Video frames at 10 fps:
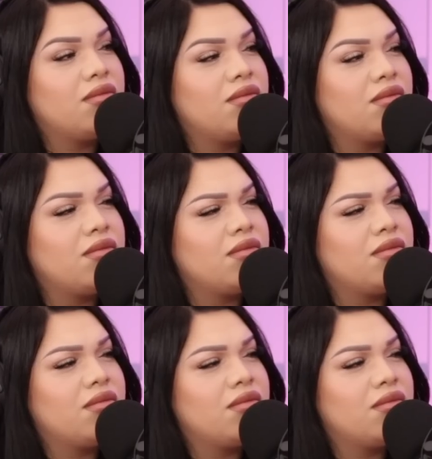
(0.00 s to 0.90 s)

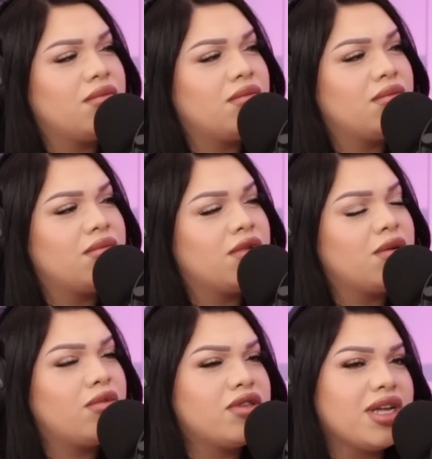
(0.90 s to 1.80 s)
You know what I mean?
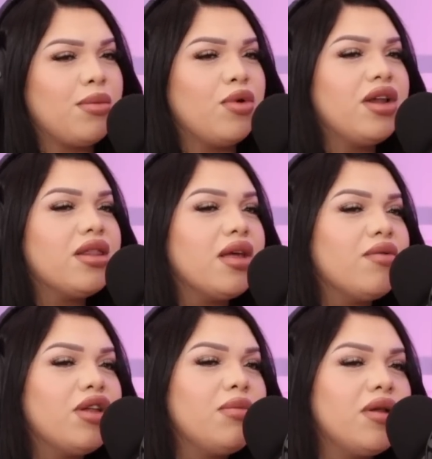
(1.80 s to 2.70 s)
There's that
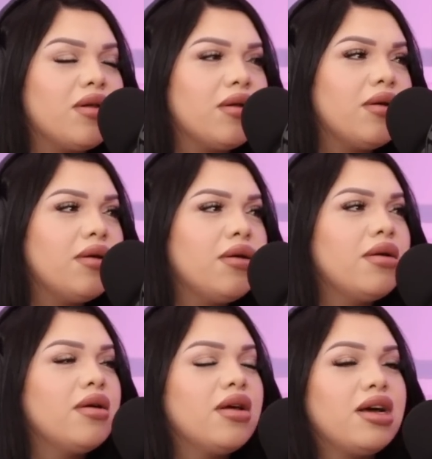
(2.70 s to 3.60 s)
fine line
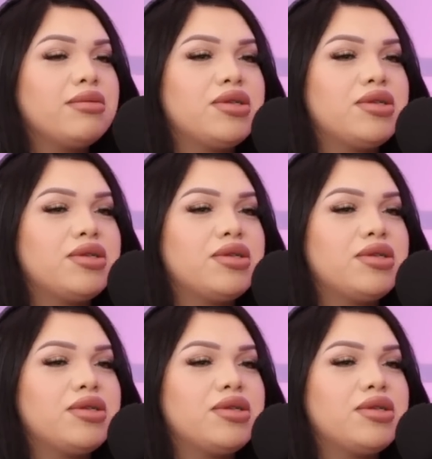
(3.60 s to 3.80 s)
between like,